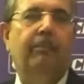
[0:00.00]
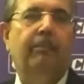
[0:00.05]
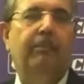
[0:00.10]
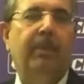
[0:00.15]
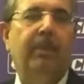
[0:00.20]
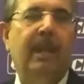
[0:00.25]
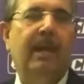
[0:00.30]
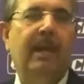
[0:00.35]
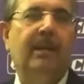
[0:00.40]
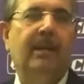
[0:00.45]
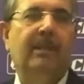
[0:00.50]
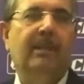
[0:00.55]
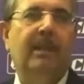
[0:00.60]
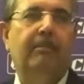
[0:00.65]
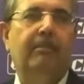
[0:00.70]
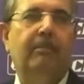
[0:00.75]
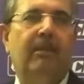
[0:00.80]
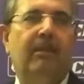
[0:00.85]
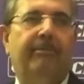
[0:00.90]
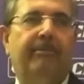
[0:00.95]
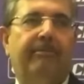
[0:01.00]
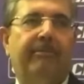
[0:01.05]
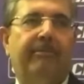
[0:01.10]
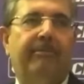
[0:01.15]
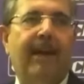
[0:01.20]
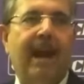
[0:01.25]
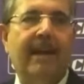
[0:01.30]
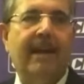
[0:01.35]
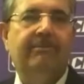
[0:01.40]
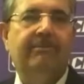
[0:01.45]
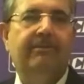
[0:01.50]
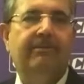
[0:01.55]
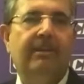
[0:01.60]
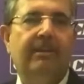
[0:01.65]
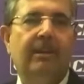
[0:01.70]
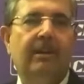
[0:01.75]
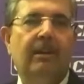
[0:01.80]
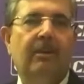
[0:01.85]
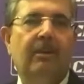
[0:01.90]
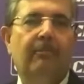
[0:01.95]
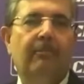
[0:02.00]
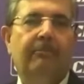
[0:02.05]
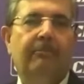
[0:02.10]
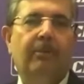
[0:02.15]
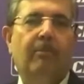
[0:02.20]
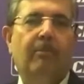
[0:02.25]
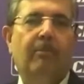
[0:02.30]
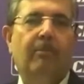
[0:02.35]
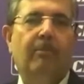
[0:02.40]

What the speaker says: a player number 5 from